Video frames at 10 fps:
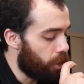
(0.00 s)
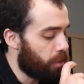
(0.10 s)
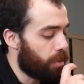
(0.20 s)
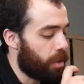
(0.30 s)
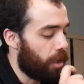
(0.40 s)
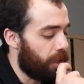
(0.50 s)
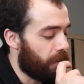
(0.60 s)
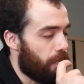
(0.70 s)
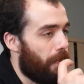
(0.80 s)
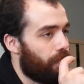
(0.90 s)
cooked with
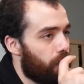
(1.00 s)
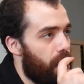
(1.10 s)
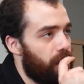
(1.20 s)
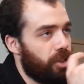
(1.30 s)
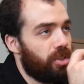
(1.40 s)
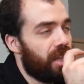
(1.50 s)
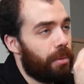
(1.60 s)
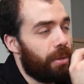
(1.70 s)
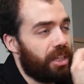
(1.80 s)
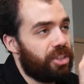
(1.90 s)
garlic, and using
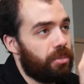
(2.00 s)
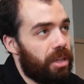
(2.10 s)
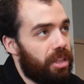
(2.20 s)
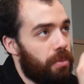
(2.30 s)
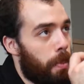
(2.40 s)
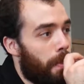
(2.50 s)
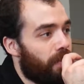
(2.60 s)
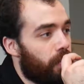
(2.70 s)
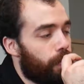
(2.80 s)
that blanching method